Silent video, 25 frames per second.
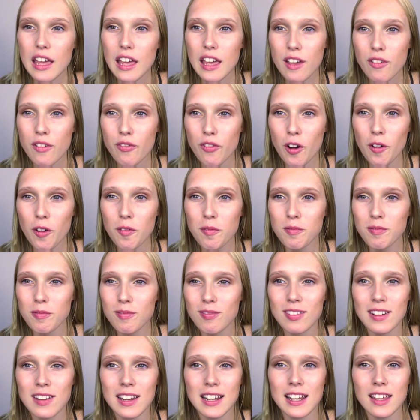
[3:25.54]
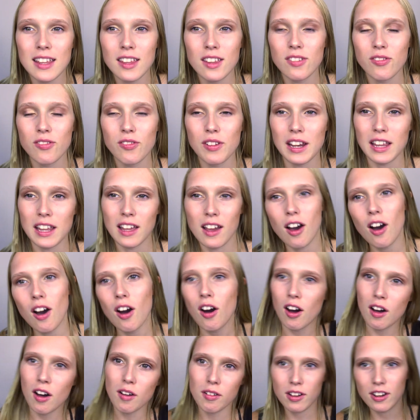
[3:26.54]
If I'm really feeling,
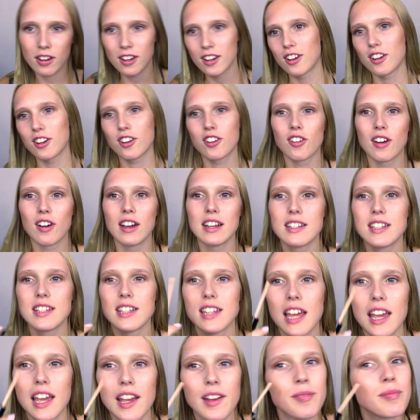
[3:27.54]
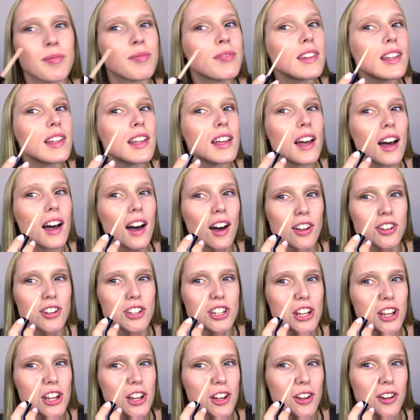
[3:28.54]
oh, I'm gonna look great today, I'll
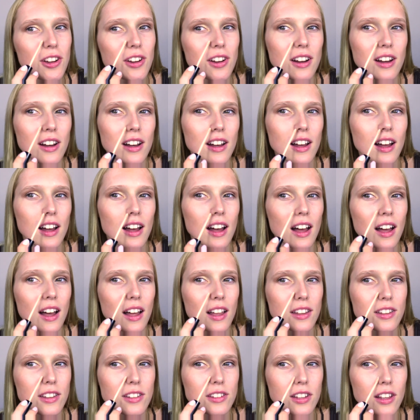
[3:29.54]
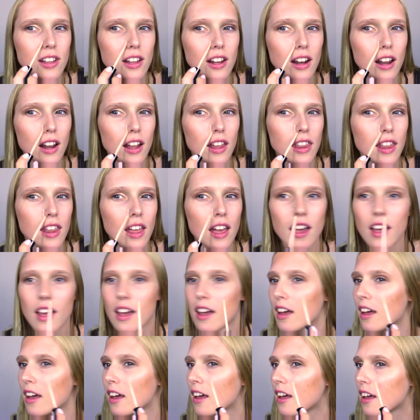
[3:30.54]
do, so a line
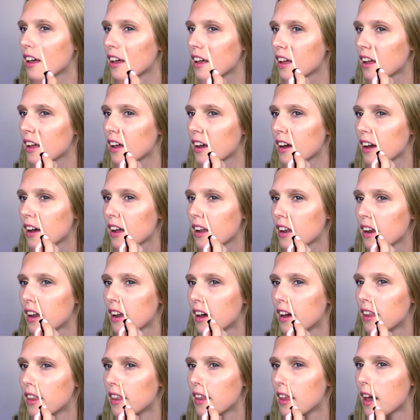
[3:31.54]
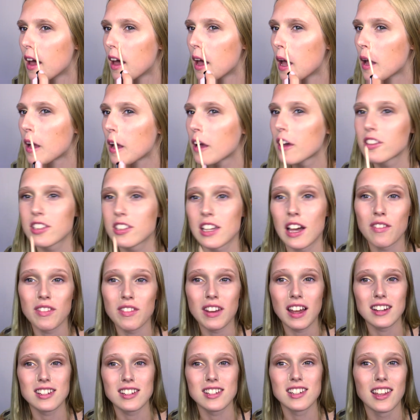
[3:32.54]
there, because I haven't
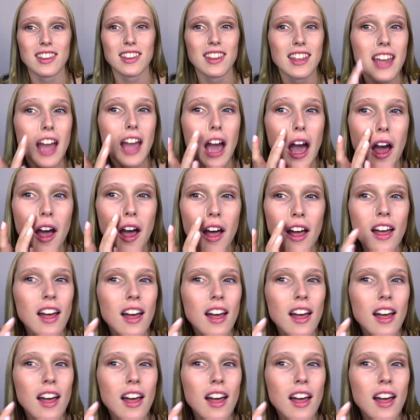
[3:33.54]
actually done that yet.